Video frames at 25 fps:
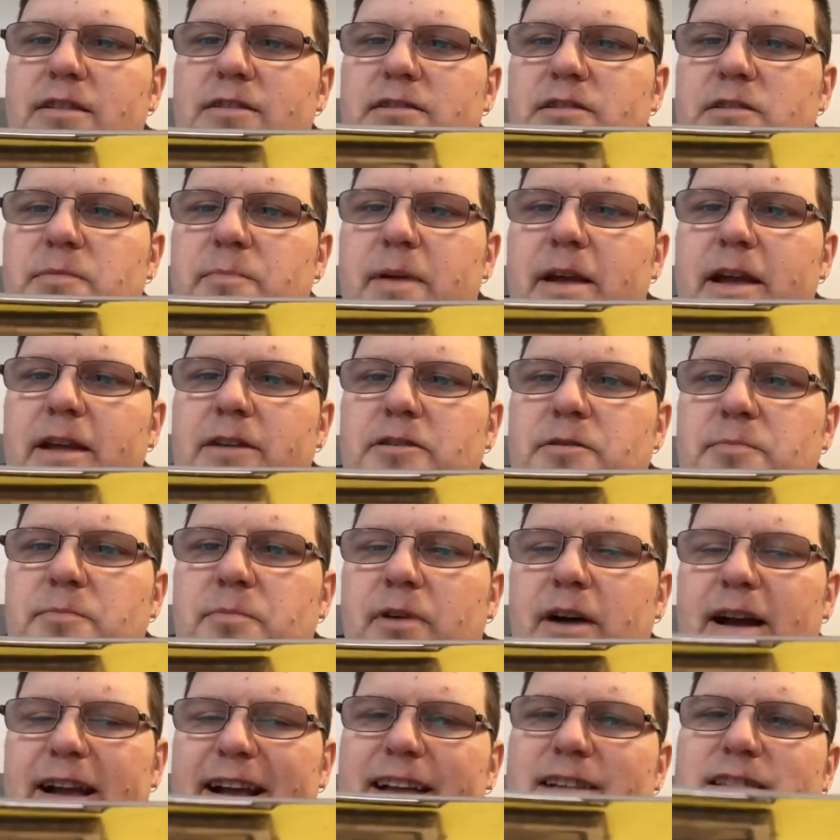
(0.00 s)
The Spanish
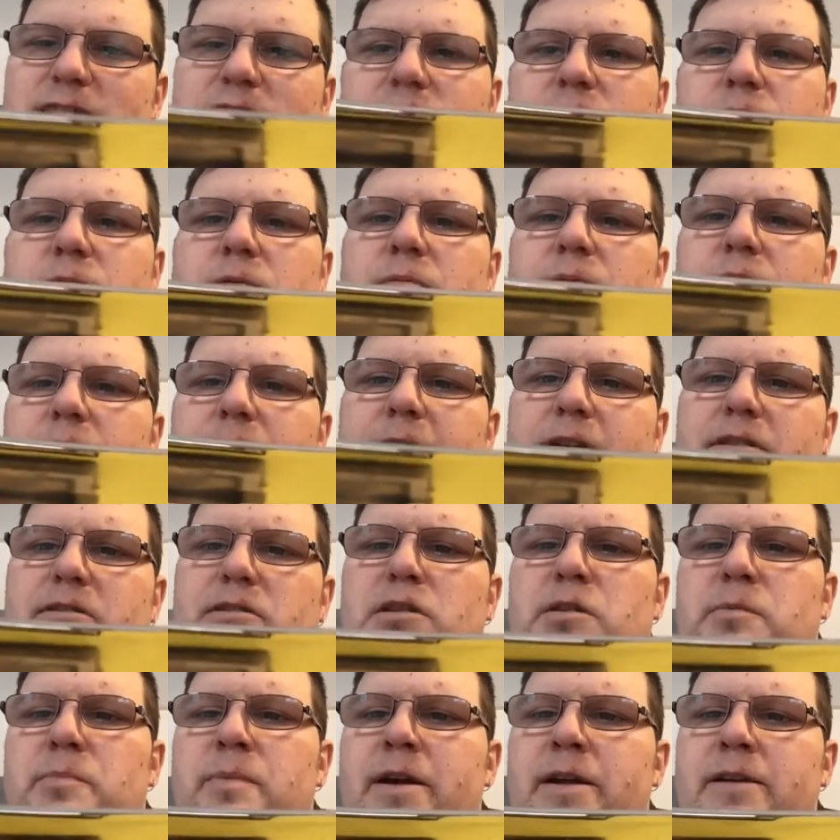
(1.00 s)
point, I guess this one probably is
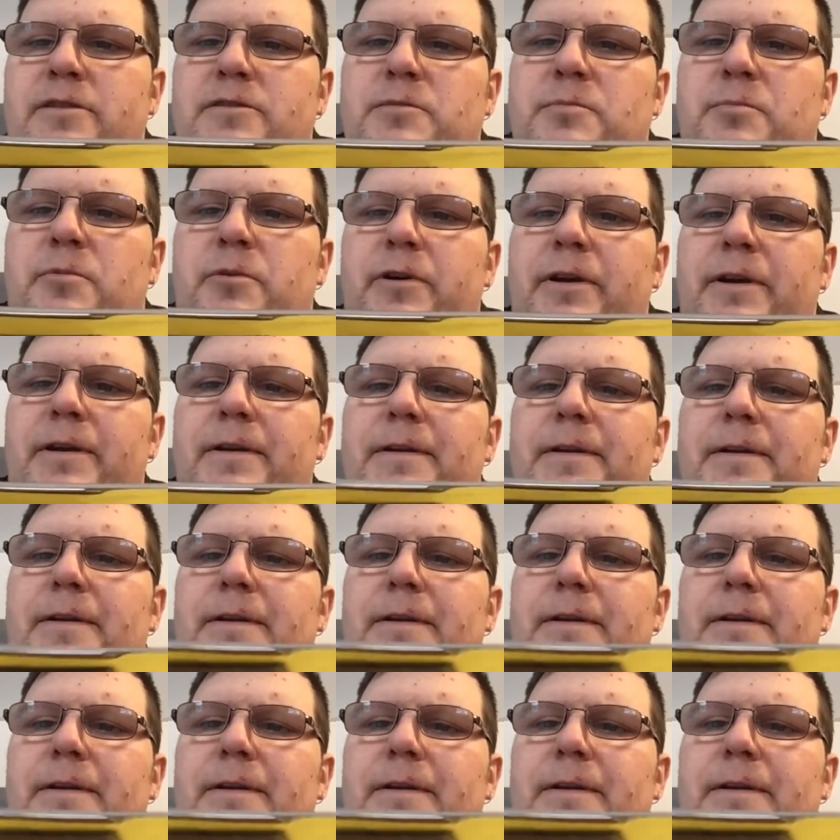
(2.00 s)
a Spanish point